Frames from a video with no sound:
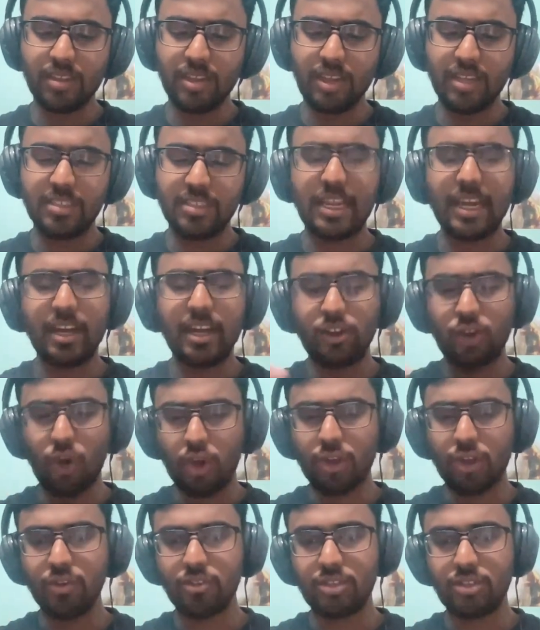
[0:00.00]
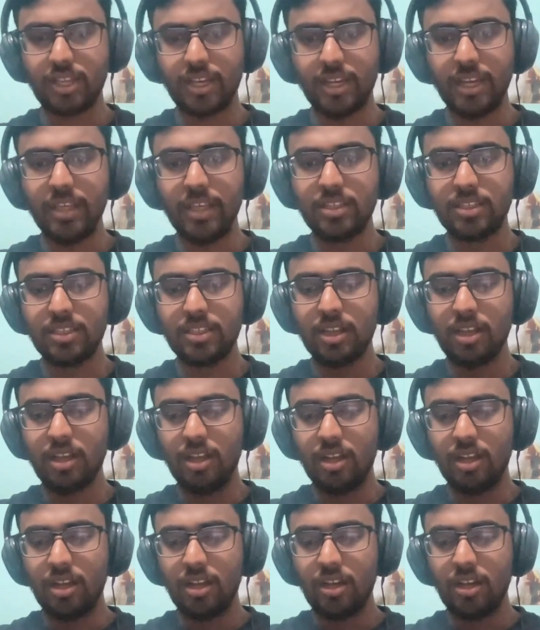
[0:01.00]
it's like a docu series
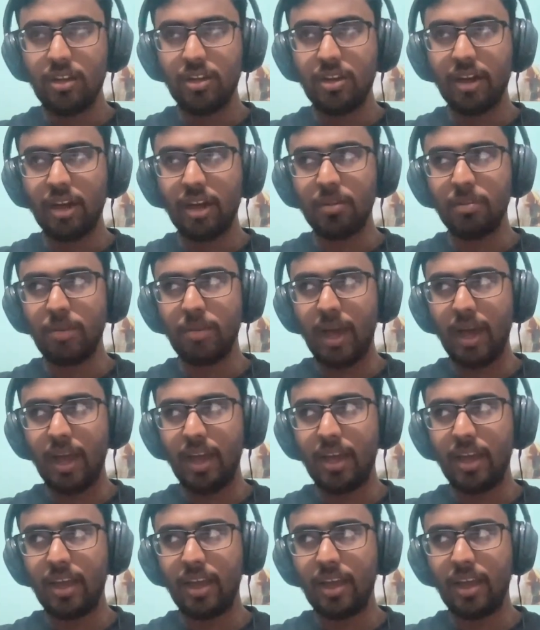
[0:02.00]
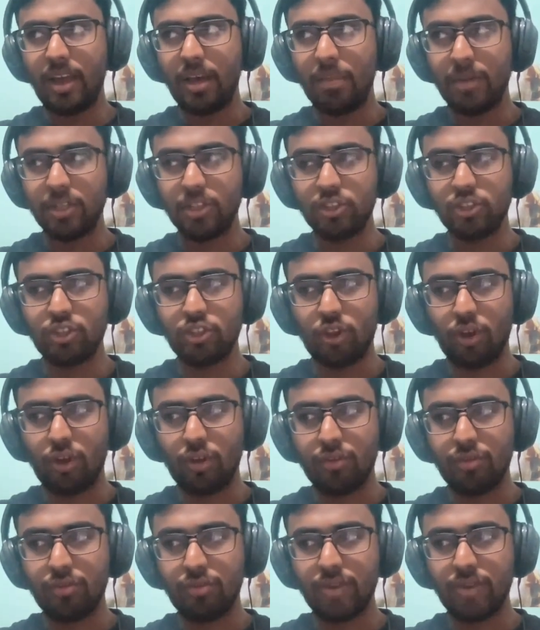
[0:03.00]
done by a bunch
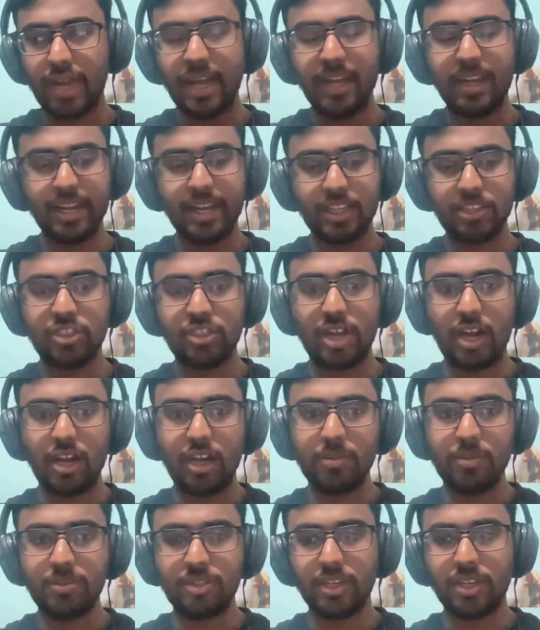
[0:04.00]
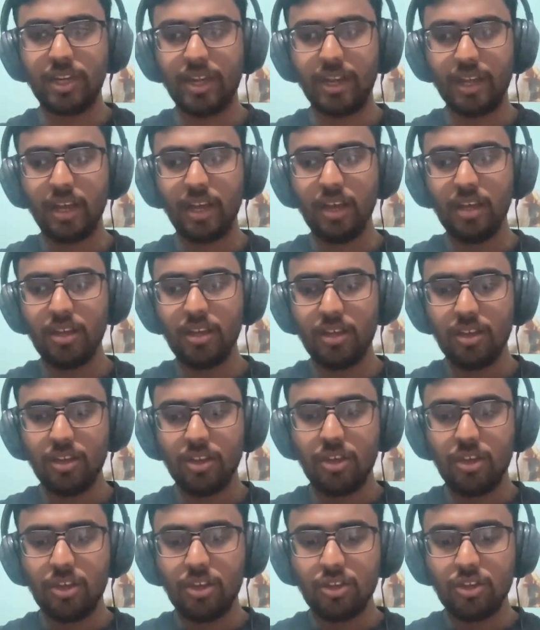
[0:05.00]
of edtech startups in India.
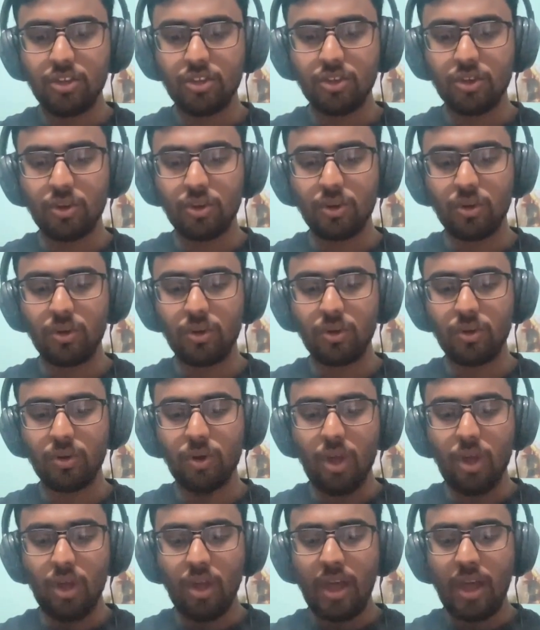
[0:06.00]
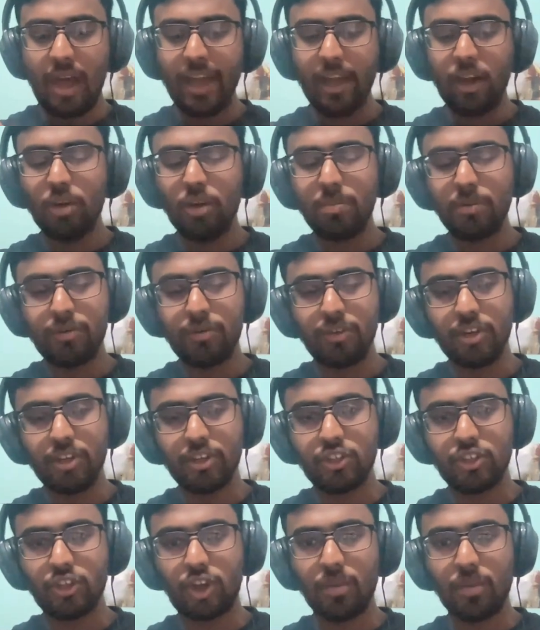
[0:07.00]
So I got my
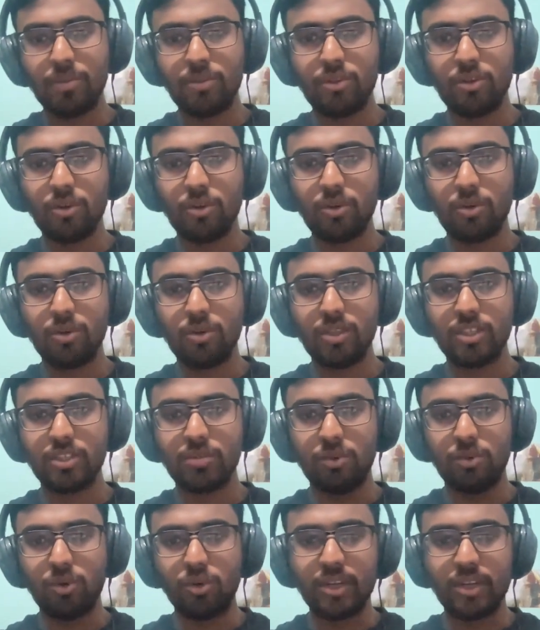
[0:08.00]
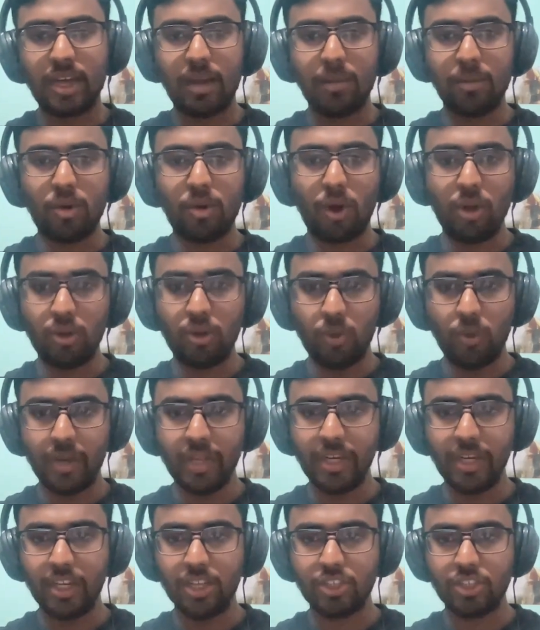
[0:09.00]
first job through this boot camp called
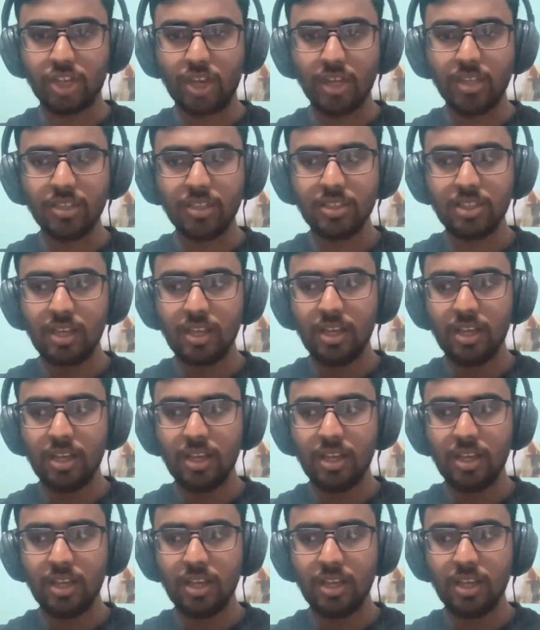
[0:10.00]
Coding Ninjas,